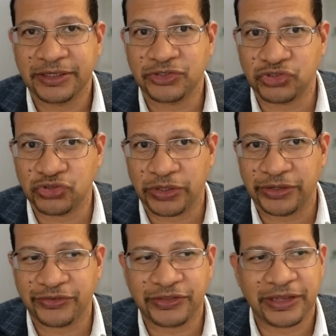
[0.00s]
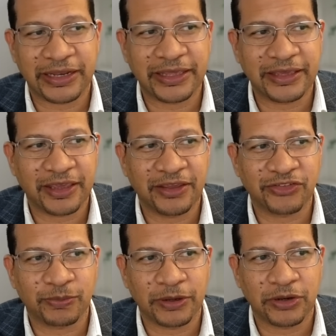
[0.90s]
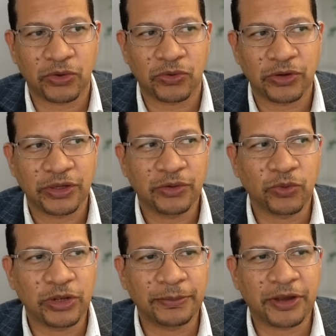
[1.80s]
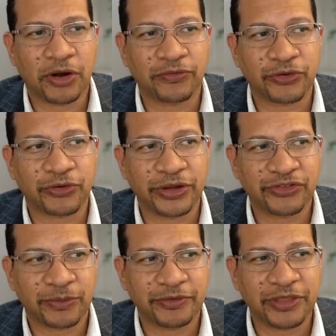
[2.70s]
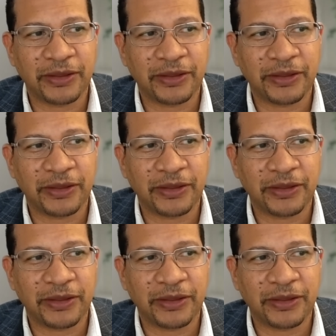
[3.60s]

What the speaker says: join us. The link is below. We'll be covering some of the